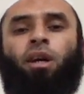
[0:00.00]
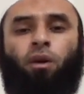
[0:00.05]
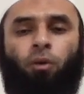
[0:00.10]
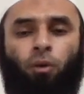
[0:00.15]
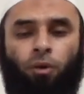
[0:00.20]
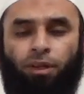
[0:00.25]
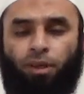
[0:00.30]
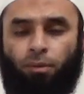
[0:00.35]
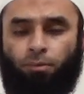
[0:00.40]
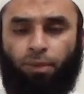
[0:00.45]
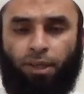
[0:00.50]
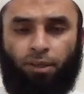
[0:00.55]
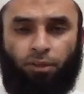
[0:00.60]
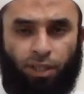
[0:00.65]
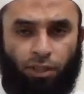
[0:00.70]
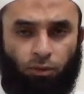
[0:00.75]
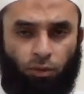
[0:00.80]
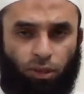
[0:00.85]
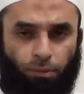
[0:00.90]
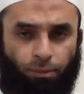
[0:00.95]
Welcome back
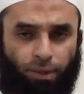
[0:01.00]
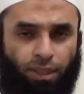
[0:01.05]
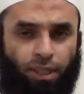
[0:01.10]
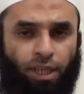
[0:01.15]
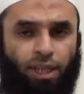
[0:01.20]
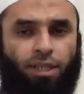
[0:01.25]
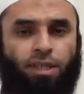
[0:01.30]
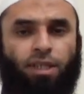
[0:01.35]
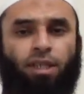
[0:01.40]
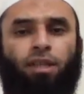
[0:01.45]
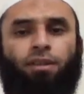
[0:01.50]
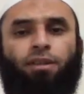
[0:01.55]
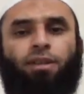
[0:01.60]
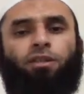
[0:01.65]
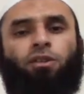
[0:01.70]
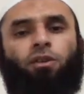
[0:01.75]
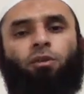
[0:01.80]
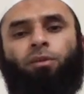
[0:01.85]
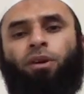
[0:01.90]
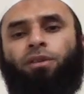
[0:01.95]
to Tajweed Made Easy. This
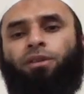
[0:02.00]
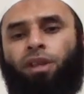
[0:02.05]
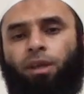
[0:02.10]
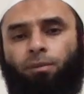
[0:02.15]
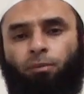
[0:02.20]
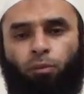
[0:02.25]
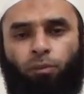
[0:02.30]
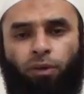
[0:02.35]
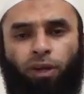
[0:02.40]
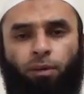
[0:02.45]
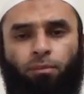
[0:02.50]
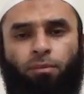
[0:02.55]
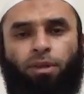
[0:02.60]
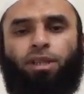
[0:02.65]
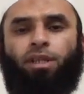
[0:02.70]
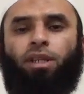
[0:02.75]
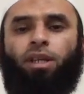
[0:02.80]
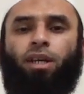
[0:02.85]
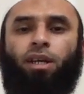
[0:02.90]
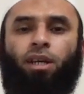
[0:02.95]
is your brother Abu Muhammad.